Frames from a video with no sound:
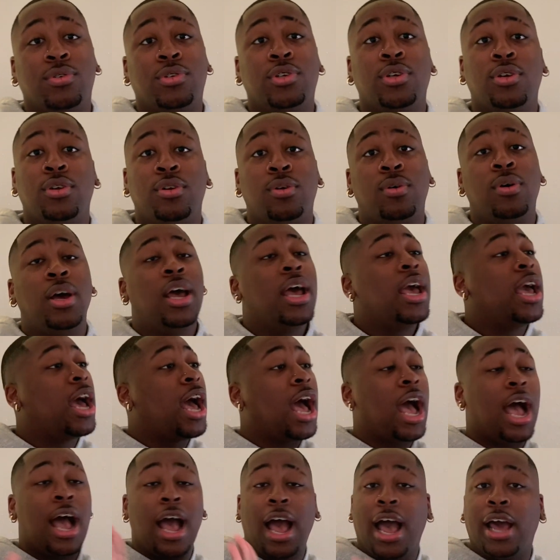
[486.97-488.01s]
You know,
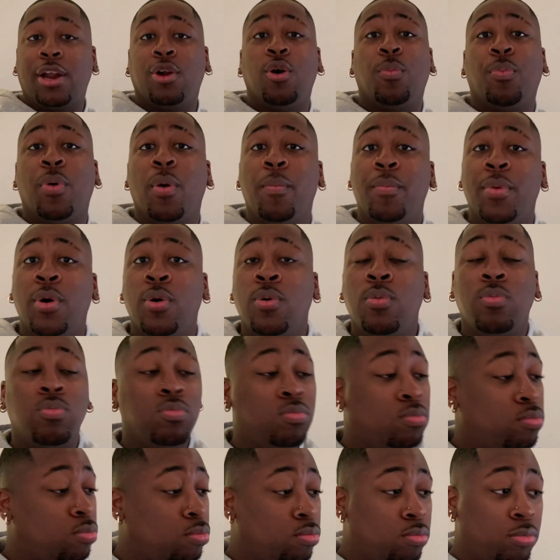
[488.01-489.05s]
I don't promote
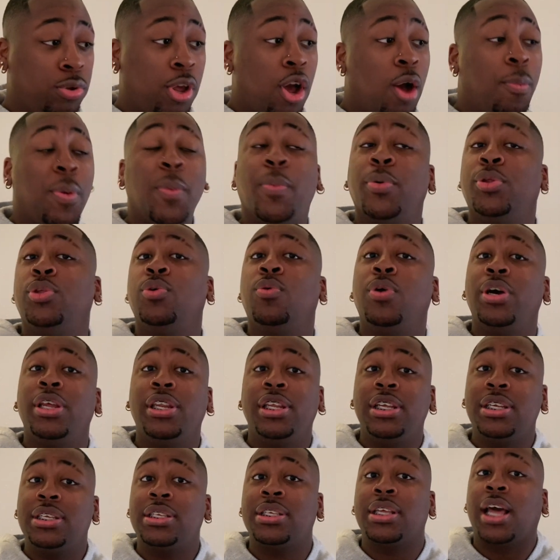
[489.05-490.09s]
young people doing
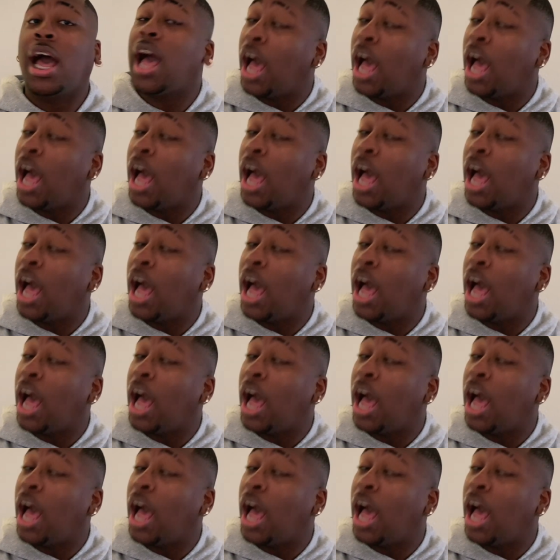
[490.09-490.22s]
this.